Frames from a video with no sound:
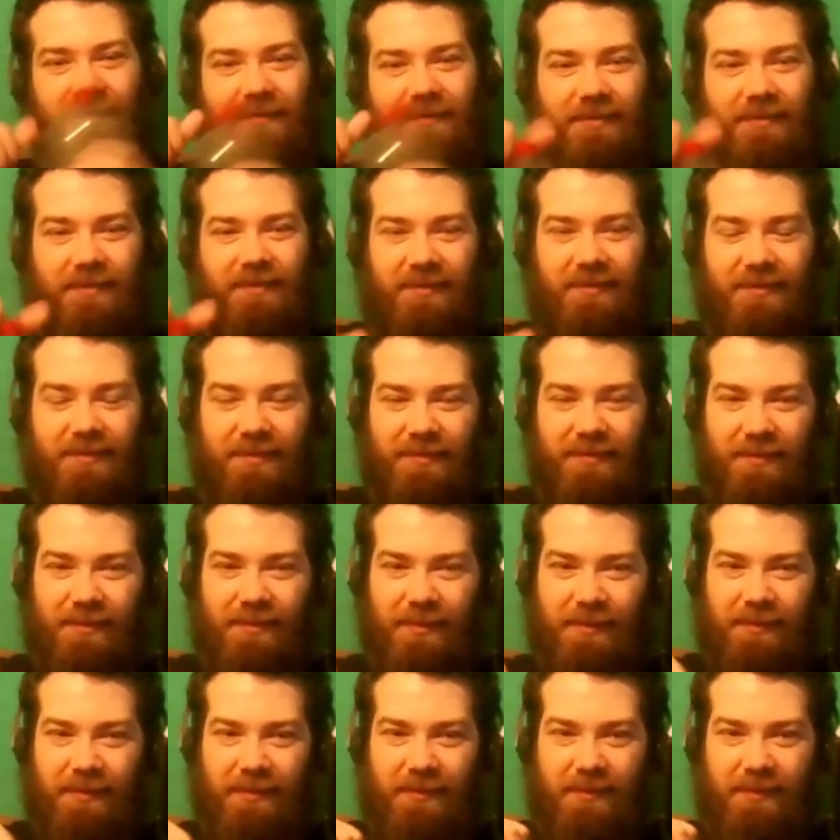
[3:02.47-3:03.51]

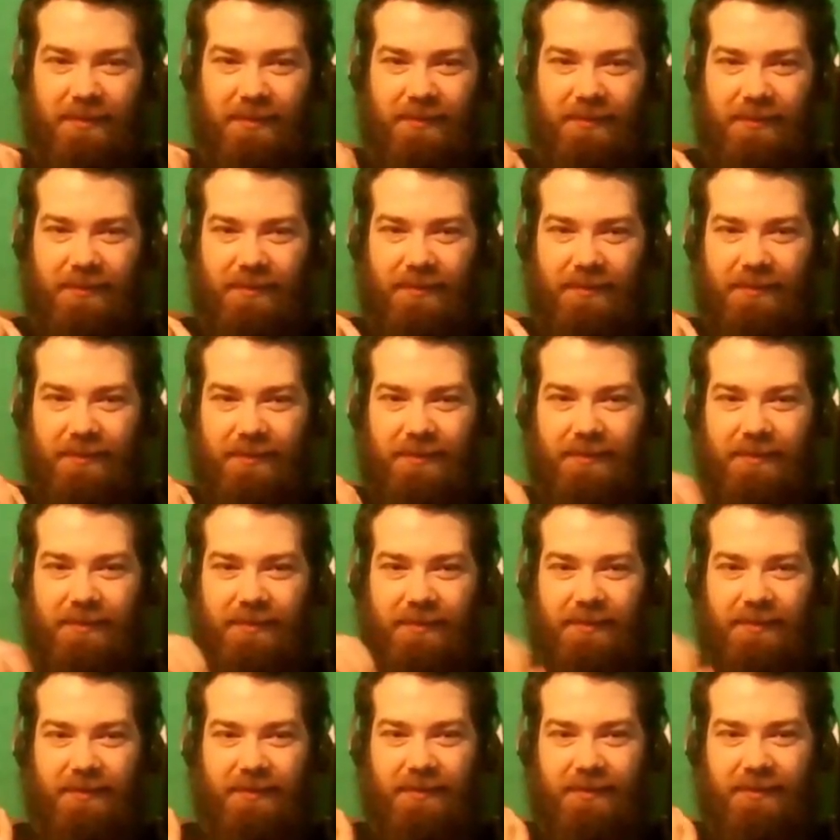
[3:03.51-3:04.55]

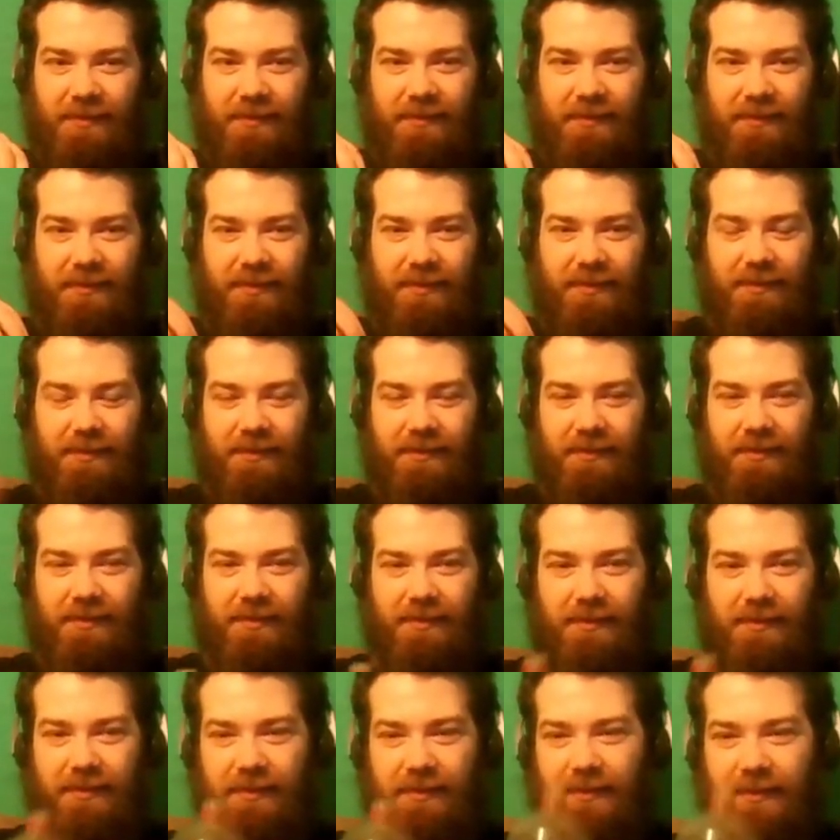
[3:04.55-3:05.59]

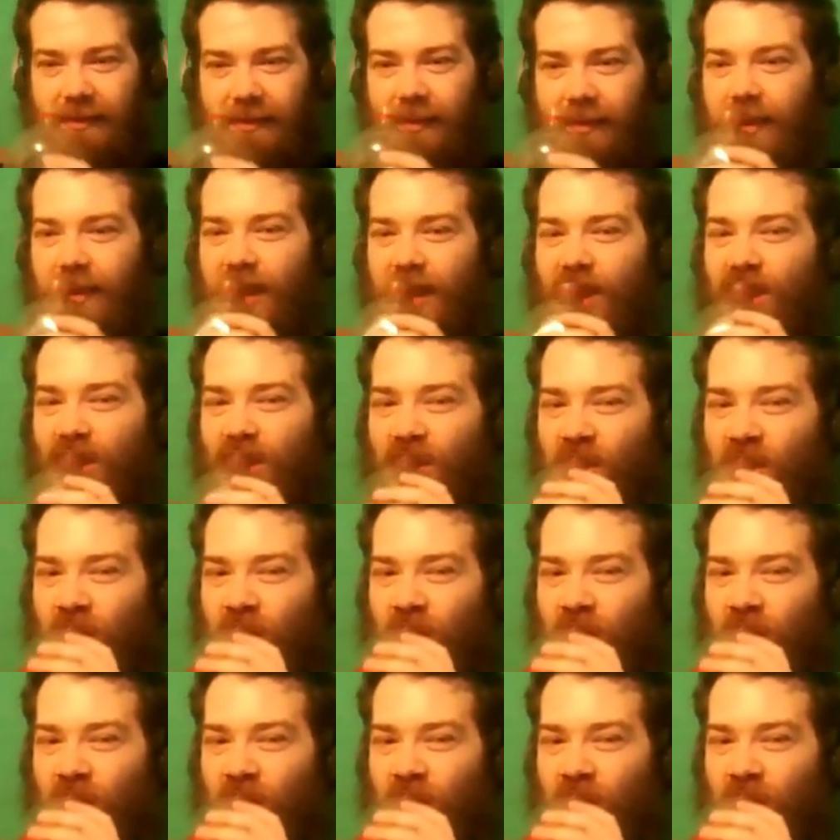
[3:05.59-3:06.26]
(silent)